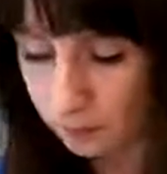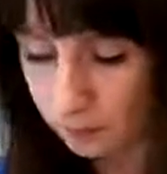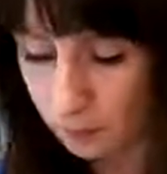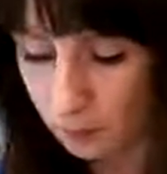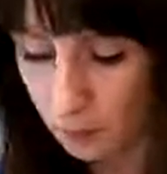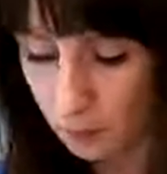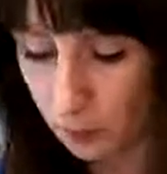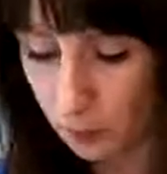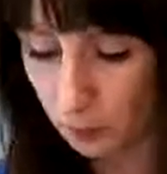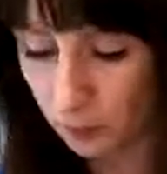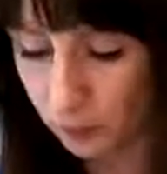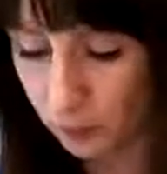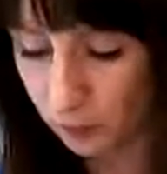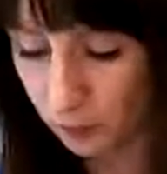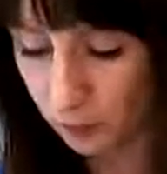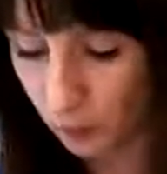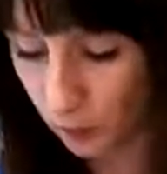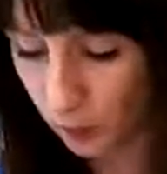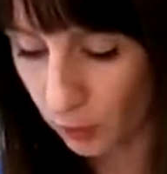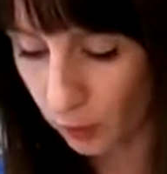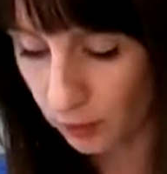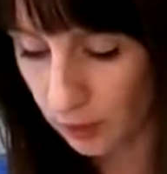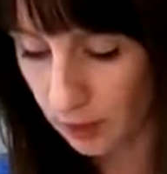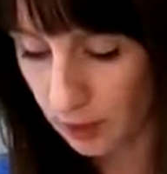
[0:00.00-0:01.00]

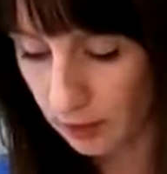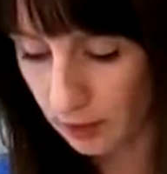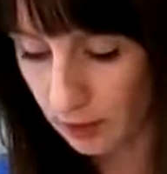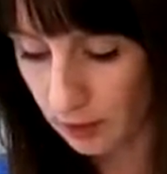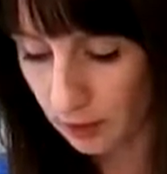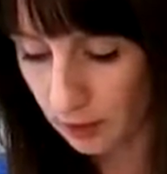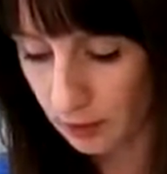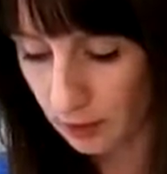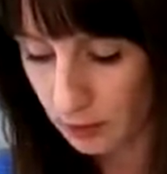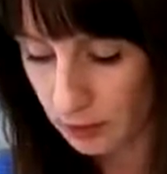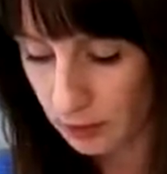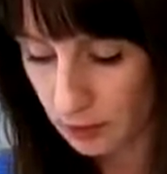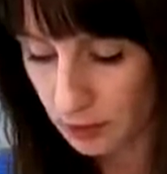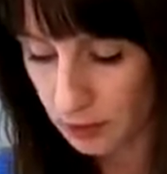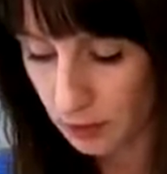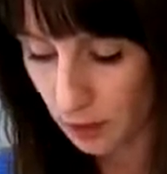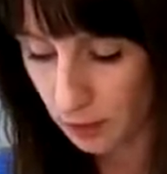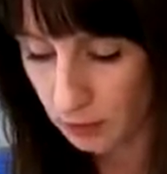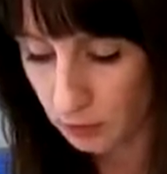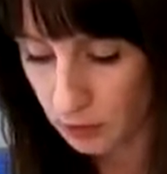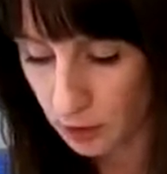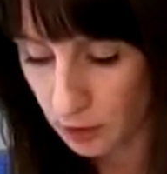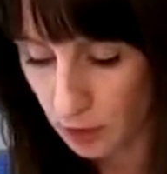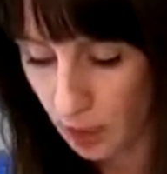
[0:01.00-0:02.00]
before we
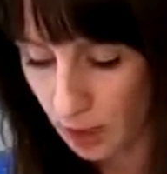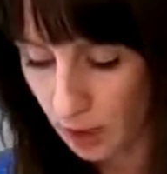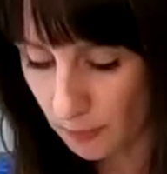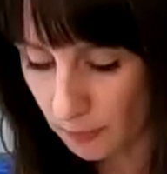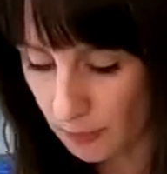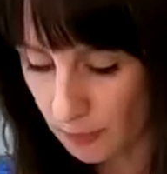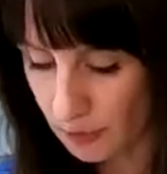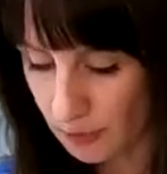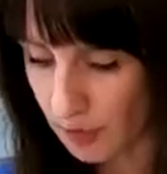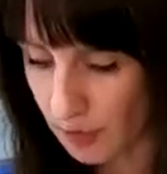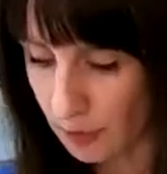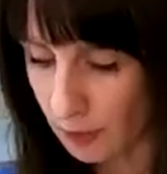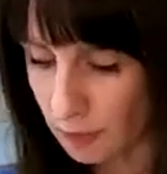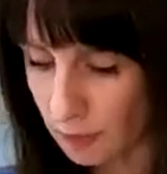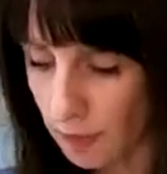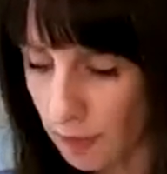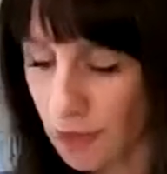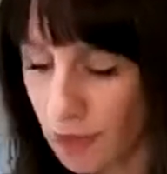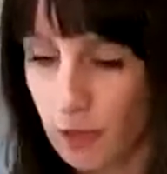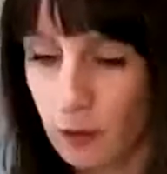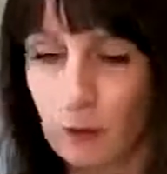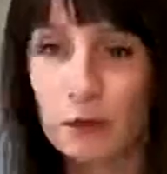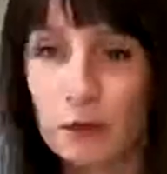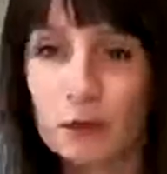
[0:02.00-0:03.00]
start chopping them.
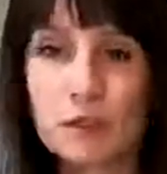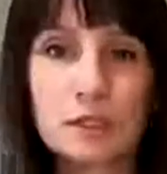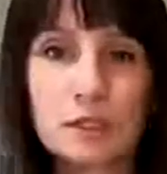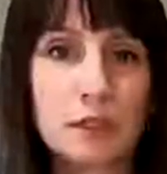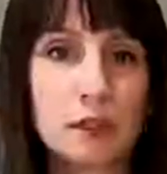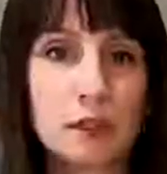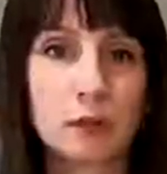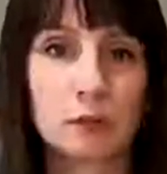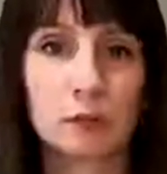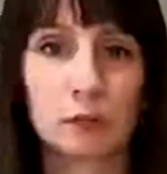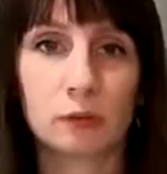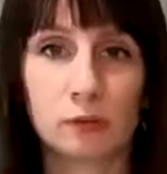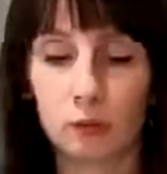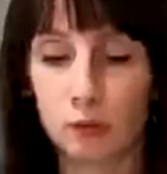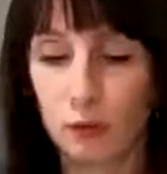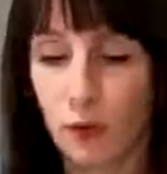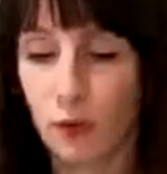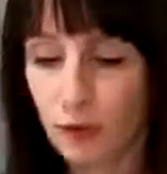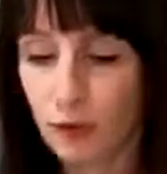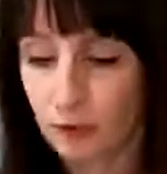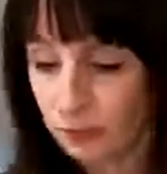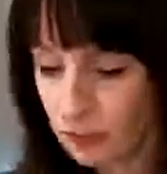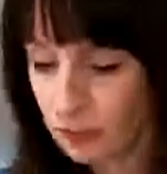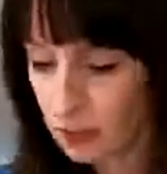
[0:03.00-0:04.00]
We're just going to
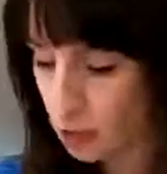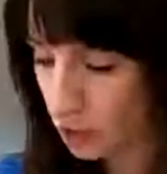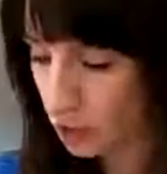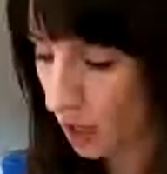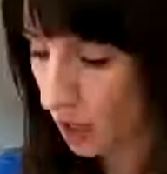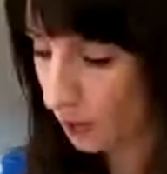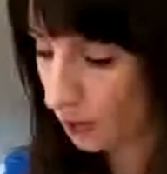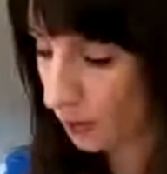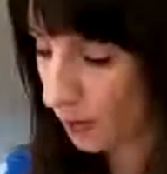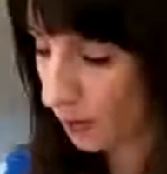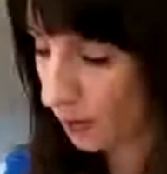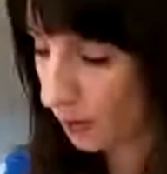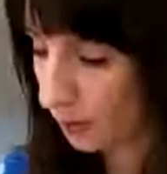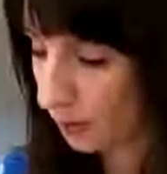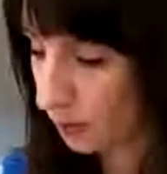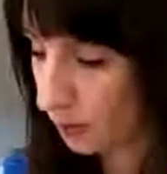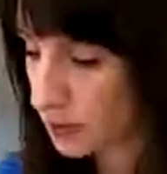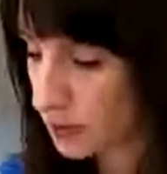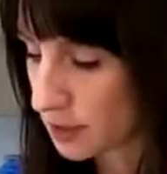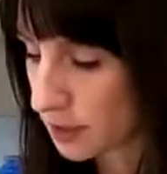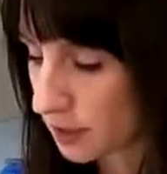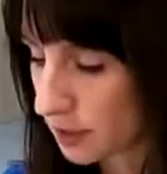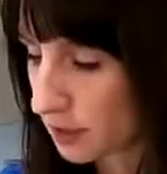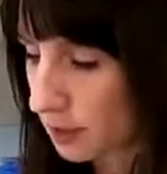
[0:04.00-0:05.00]
roughly chop
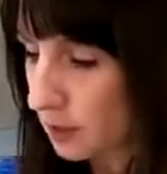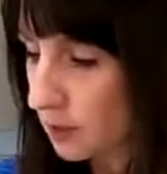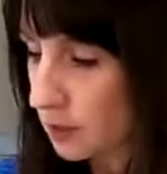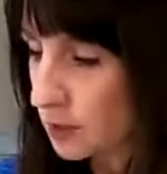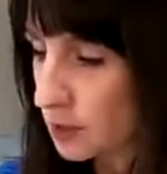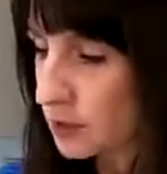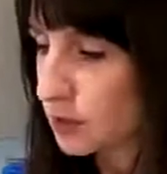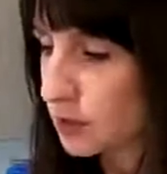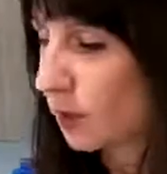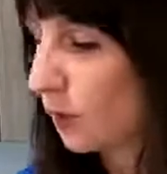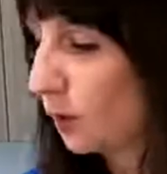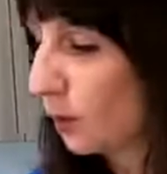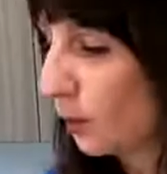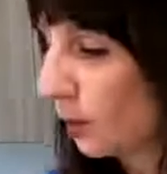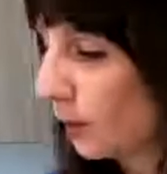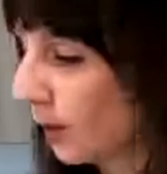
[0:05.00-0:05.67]
those. So